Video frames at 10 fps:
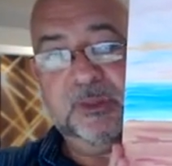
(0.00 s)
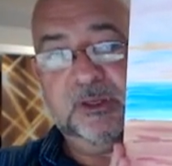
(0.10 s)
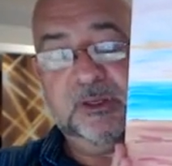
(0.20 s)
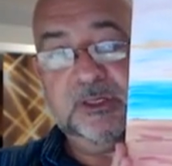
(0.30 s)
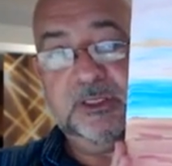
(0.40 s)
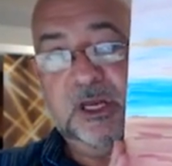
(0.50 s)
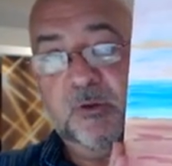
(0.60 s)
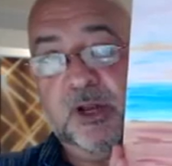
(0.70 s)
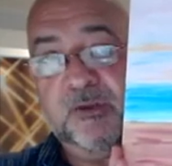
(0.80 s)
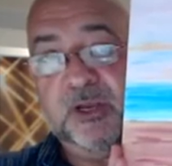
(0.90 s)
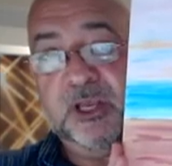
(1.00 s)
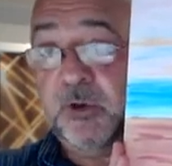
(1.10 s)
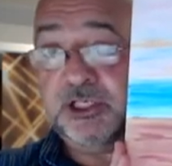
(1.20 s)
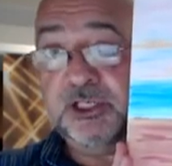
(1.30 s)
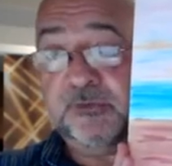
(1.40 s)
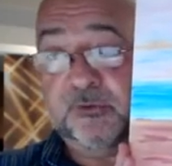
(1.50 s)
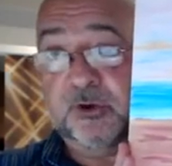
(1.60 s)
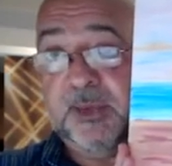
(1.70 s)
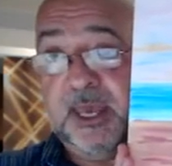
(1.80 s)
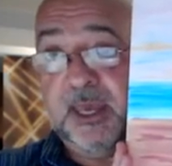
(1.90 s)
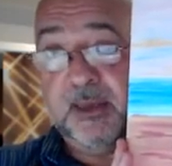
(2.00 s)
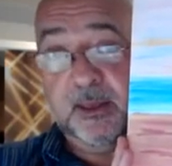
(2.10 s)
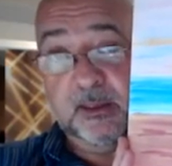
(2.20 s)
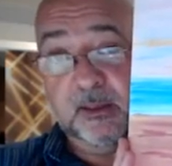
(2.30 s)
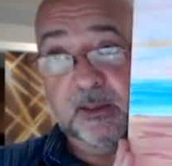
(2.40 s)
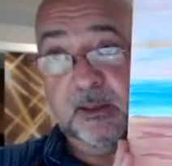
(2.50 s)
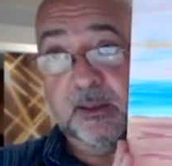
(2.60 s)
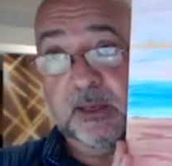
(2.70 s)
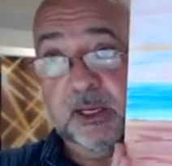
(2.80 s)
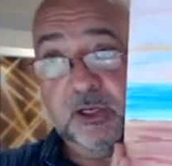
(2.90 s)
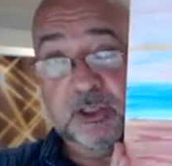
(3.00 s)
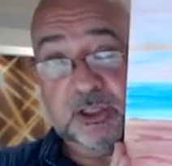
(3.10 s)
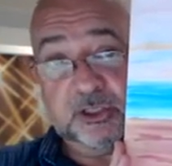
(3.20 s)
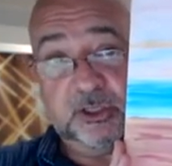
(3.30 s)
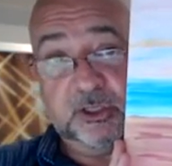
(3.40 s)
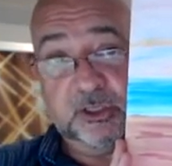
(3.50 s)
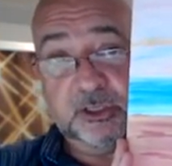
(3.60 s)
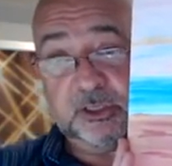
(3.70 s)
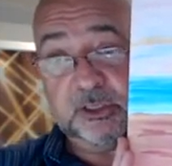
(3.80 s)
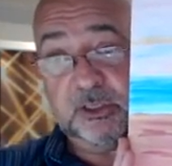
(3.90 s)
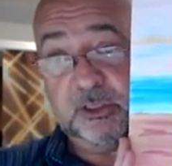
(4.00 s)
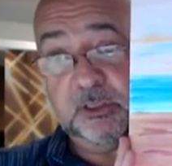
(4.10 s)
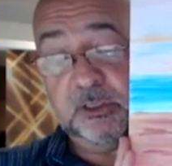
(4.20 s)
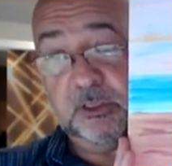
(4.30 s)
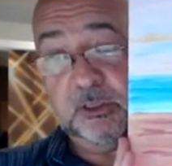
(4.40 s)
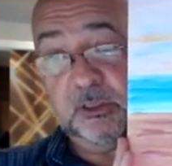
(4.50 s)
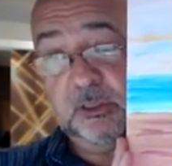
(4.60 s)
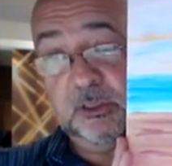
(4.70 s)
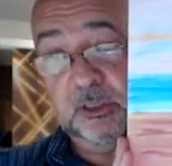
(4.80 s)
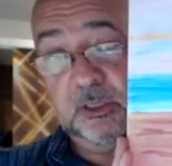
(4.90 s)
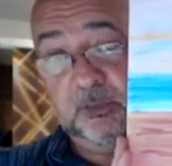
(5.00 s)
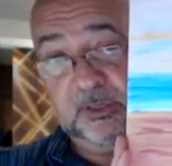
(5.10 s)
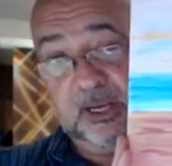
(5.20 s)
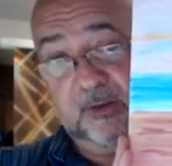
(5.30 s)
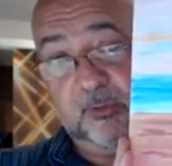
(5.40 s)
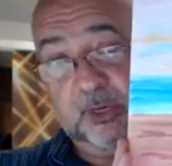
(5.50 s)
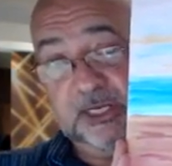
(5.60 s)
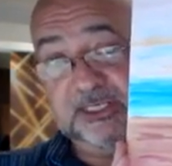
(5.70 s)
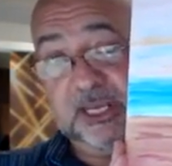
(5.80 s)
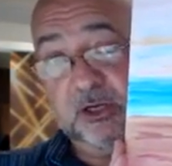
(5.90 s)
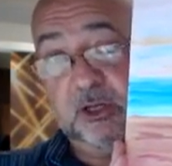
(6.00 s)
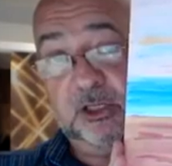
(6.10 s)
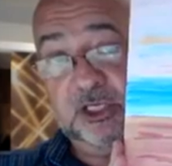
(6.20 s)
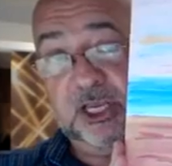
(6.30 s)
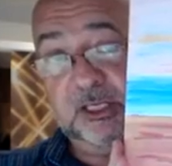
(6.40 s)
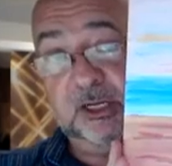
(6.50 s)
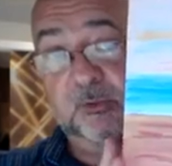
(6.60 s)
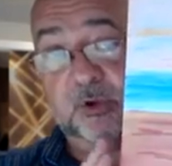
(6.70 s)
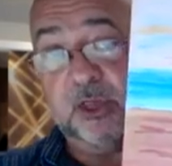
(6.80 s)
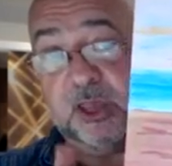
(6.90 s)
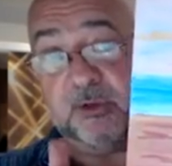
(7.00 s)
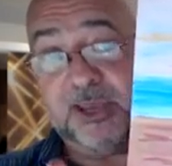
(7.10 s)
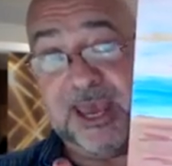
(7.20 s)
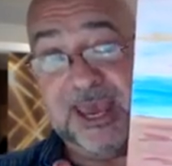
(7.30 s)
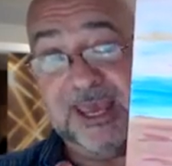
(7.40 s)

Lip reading: Does anyone have any questions for me? Any concerns? Hope everybody's technology ended up working okay.